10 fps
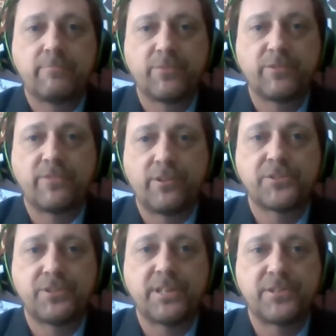prefer to
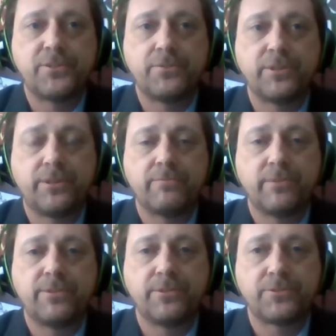see us do with
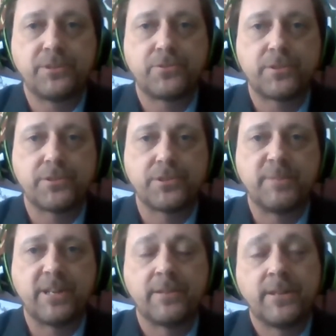with those resources.
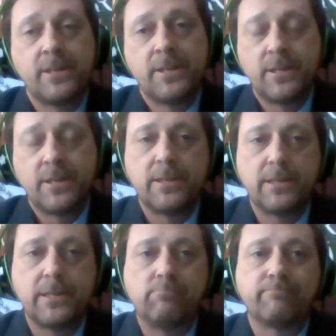But
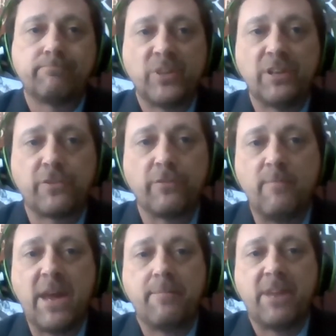um, you know for
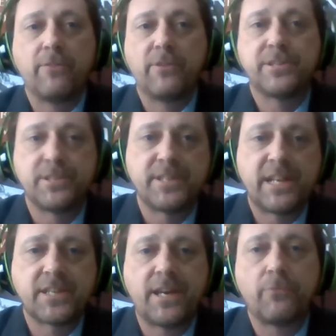many many reasons
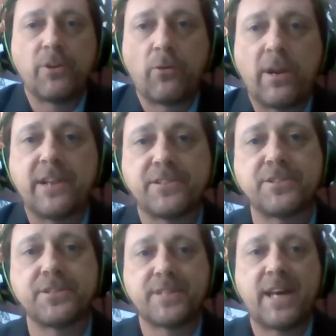that's kind of where we're at as a
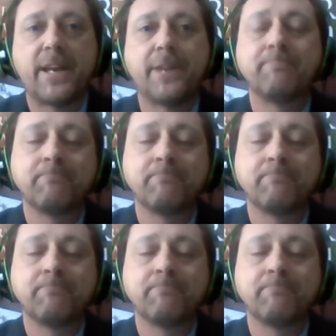society.